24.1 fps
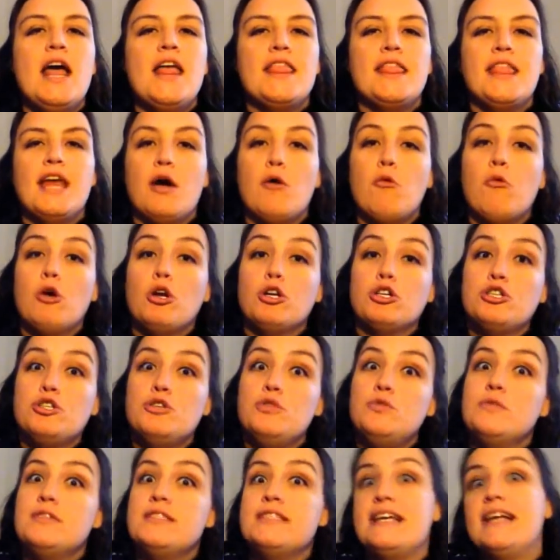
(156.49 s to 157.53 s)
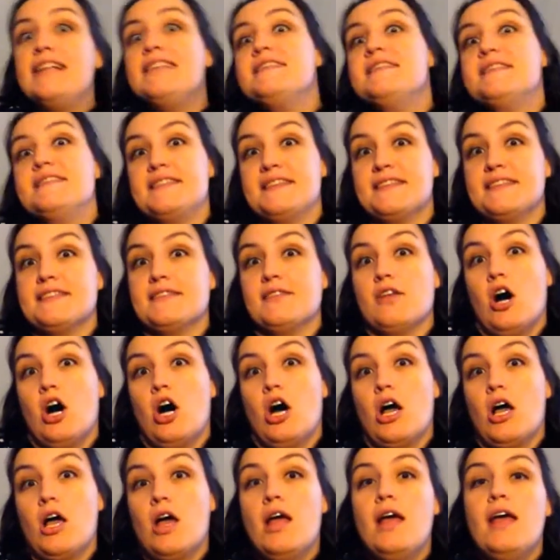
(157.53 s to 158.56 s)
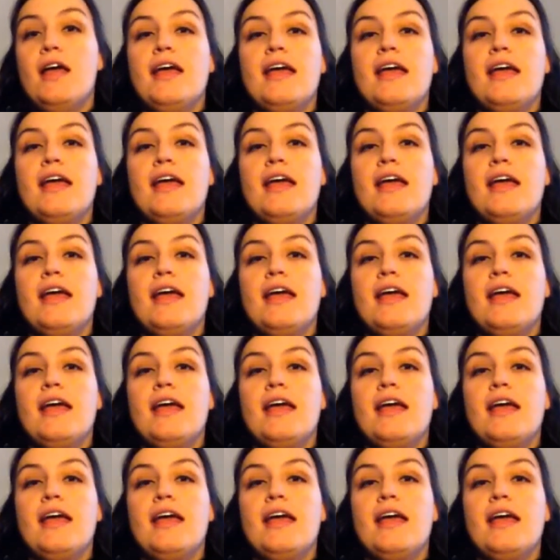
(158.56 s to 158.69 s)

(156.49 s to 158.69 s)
that were 2 sentences long.